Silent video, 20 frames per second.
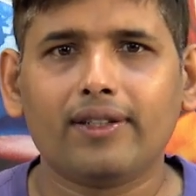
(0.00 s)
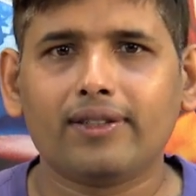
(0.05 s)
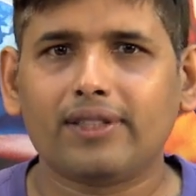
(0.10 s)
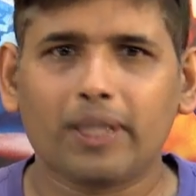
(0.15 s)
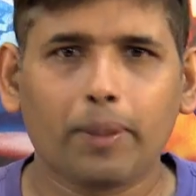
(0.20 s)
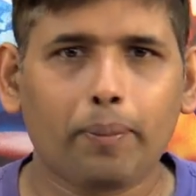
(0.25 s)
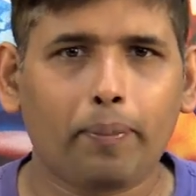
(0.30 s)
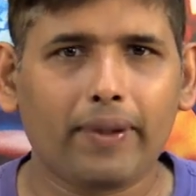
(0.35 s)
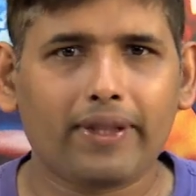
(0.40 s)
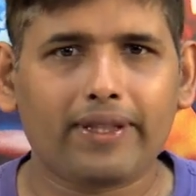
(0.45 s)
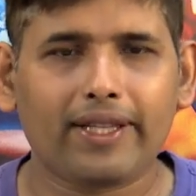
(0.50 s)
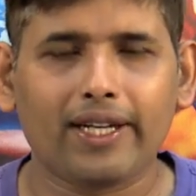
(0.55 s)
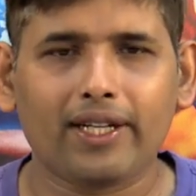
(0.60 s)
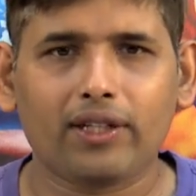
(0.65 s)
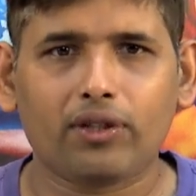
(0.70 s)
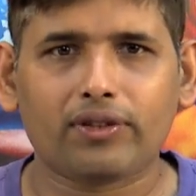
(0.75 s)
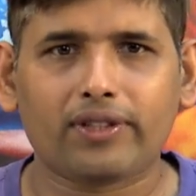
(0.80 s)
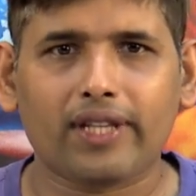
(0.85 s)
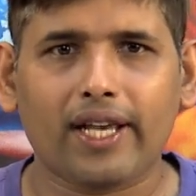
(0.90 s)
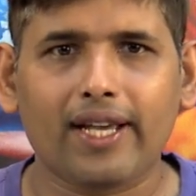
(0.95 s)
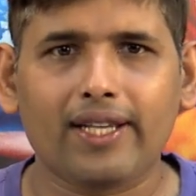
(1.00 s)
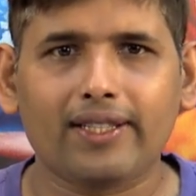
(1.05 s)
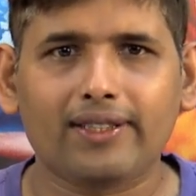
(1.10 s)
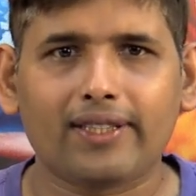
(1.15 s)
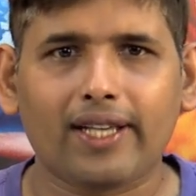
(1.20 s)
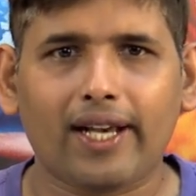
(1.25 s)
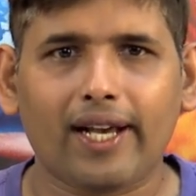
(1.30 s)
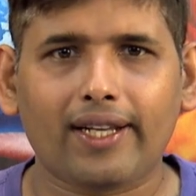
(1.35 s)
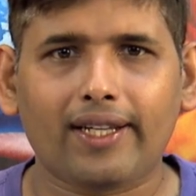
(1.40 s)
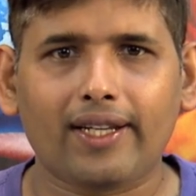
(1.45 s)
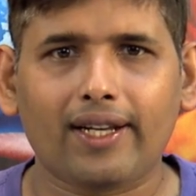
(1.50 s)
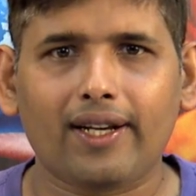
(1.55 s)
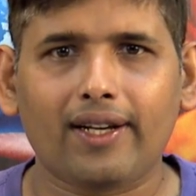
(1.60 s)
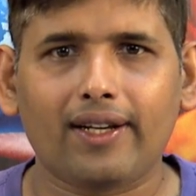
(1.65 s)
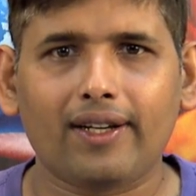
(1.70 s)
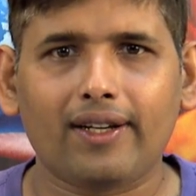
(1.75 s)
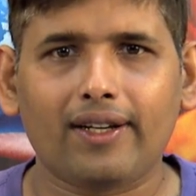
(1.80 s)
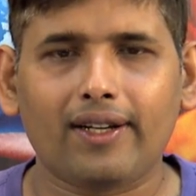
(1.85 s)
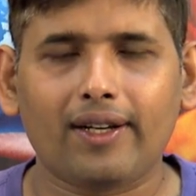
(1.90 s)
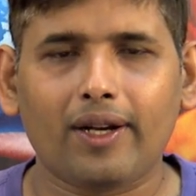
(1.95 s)
Simple thing to say is
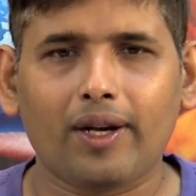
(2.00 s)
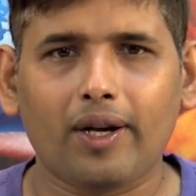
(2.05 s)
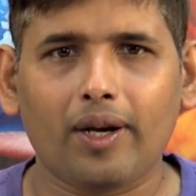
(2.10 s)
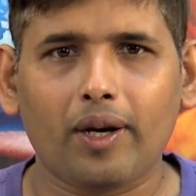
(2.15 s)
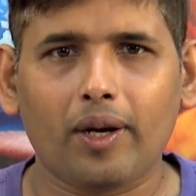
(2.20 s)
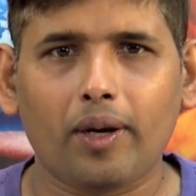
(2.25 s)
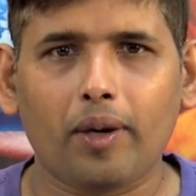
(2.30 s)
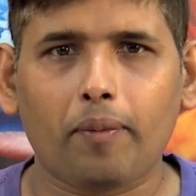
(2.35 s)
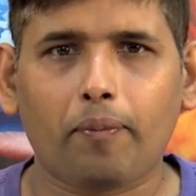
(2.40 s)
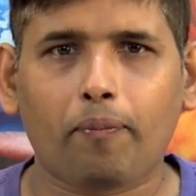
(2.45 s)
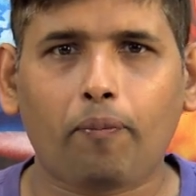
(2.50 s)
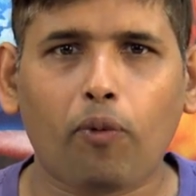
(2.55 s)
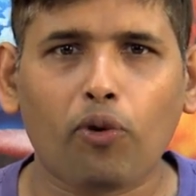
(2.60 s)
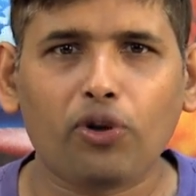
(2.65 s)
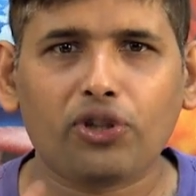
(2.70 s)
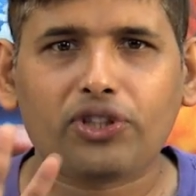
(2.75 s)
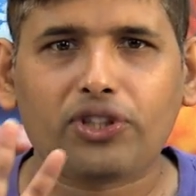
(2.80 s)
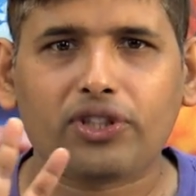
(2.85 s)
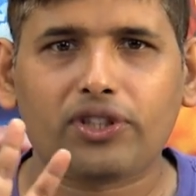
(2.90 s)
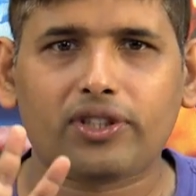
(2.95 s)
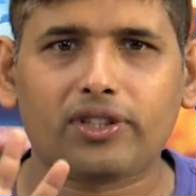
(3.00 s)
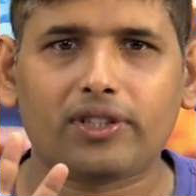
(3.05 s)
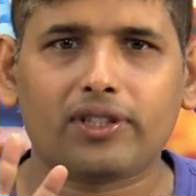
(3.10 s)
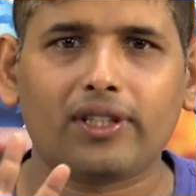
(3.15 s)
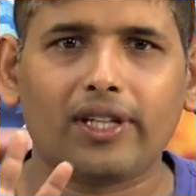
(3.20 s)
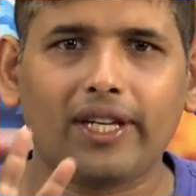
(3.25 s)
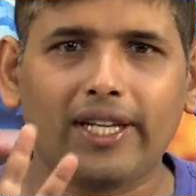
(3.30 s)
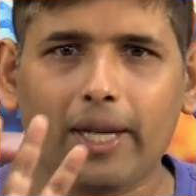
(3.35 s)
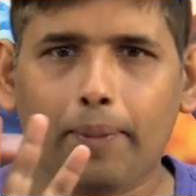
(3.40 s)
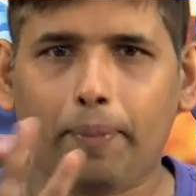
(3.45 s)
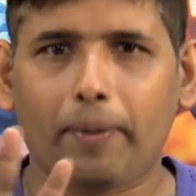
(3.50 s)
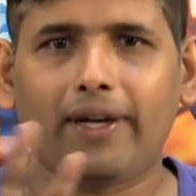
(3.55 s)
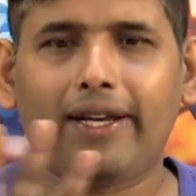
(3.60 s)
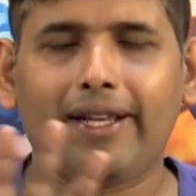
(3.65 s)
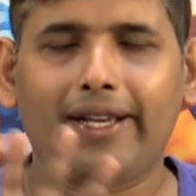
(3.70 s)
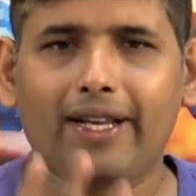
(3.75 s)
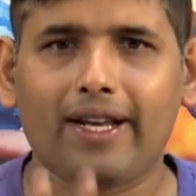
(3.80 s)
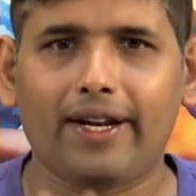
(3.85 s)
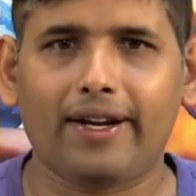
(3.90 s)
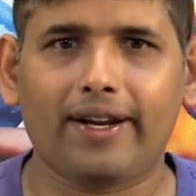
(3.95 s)
that push in a
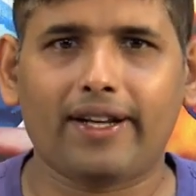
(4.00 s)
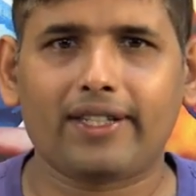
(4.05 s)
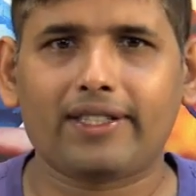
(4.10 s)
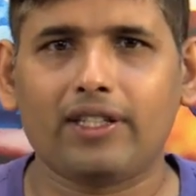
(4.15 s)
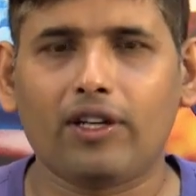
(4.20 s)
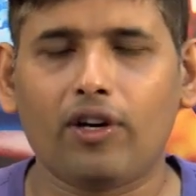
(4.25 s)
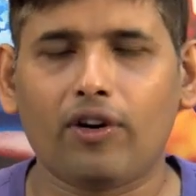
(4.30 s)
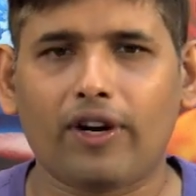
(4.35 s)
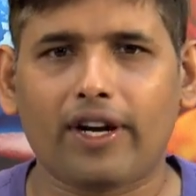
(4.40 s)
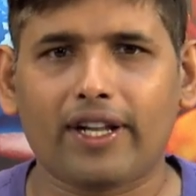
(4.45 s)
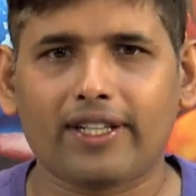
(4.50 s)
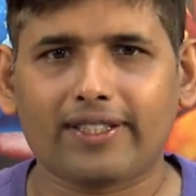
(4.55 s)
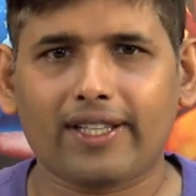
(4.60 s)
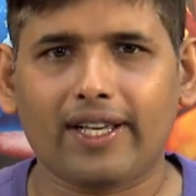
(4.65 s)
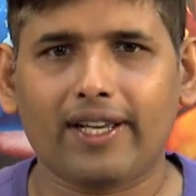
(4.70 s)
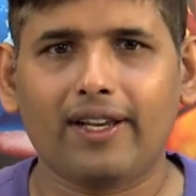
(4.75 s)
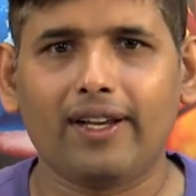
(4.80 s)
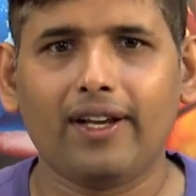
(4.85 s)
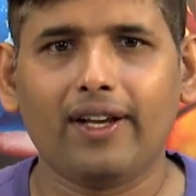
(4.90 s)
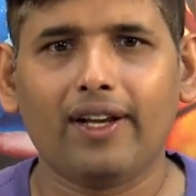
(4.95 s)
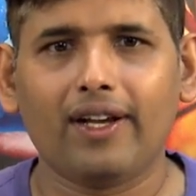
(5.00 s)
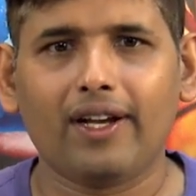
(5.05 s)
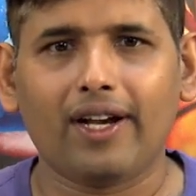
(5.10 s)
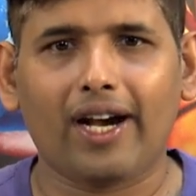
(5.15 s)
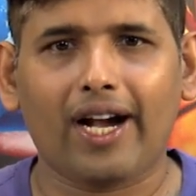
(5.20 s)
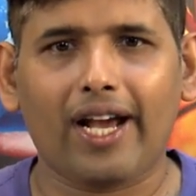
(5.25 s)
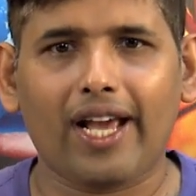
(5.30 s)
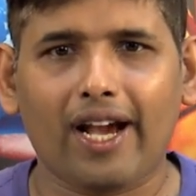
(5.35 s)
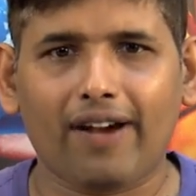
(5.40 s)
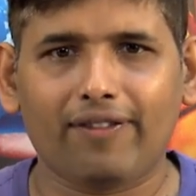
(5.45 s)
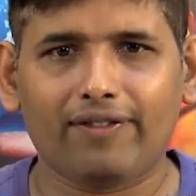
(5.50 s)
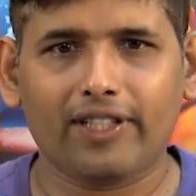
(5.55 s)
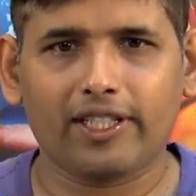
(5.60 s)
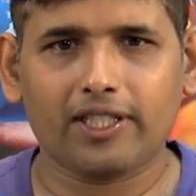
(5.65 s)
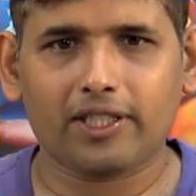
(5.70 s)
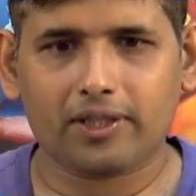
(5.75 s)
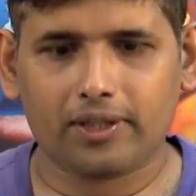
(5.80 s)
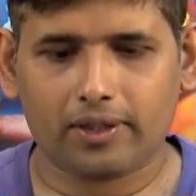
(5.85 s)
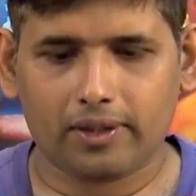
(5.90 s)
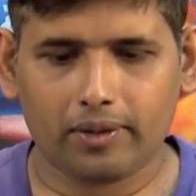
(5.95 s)
particular direction. Let us say I have
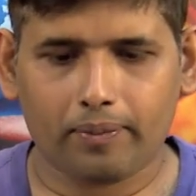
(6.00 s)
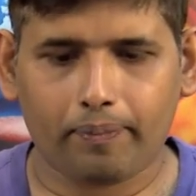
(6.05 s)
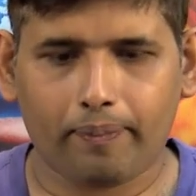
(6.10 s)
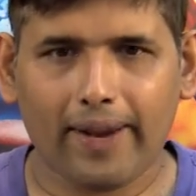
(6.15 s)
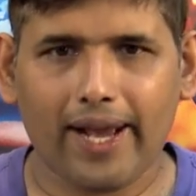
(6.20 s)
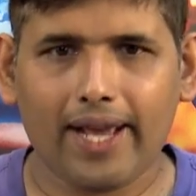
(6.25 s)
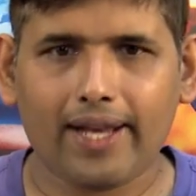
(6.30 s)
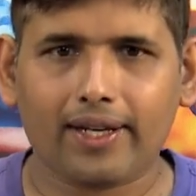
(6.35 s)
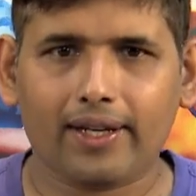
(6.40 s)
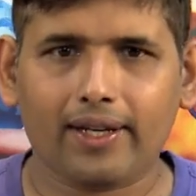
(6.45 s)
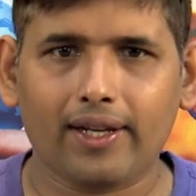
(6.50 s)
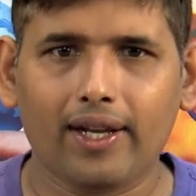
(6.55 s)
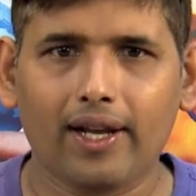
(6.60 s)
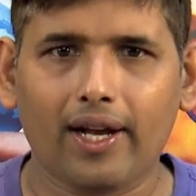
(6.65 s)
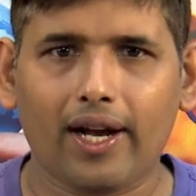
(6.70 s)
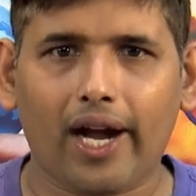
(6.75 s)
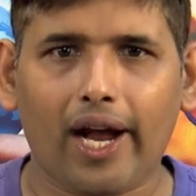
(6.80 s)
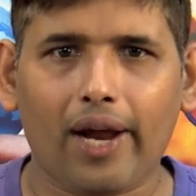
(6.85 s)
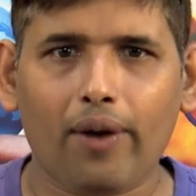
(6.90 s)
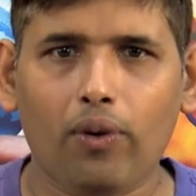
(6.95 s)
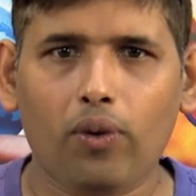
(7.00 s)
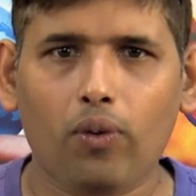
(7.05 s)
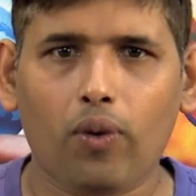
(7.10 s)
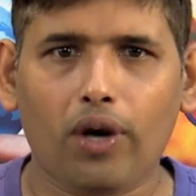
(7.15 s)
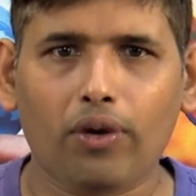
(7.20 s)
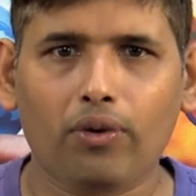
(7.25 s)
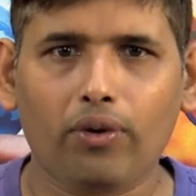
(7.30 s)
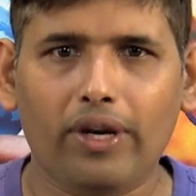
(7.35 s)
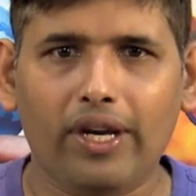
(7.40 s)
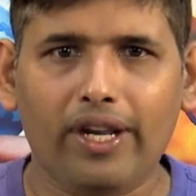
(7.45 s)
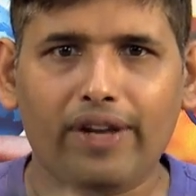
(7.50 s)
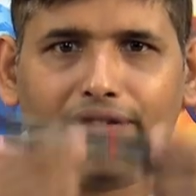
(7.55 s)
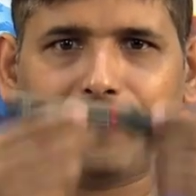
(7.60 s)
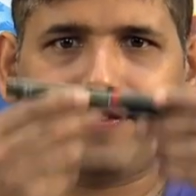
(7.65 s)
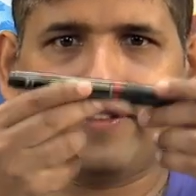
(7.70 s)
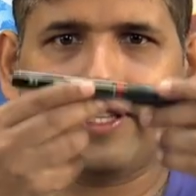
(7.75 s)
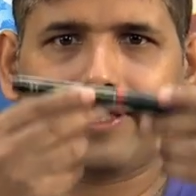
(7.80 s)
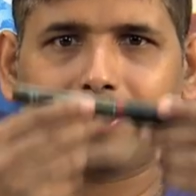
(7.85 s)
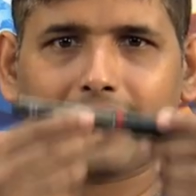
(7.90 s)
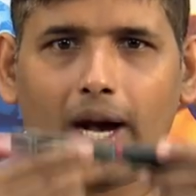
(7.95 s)
this pen, I would want to
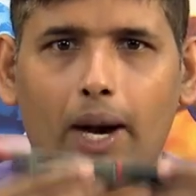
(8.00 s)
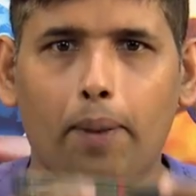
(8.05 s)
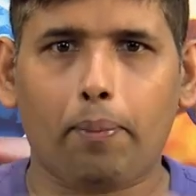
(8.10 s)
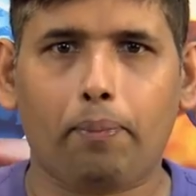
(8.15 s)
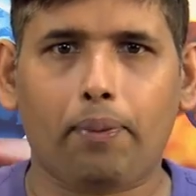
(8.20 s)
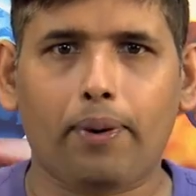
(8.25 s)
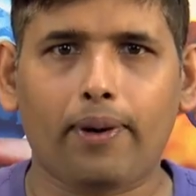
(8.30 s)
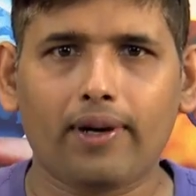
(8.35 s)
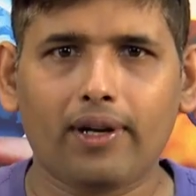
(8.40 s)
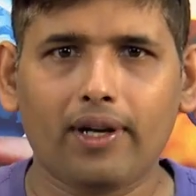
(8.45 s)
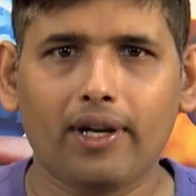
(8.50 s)
lift this up.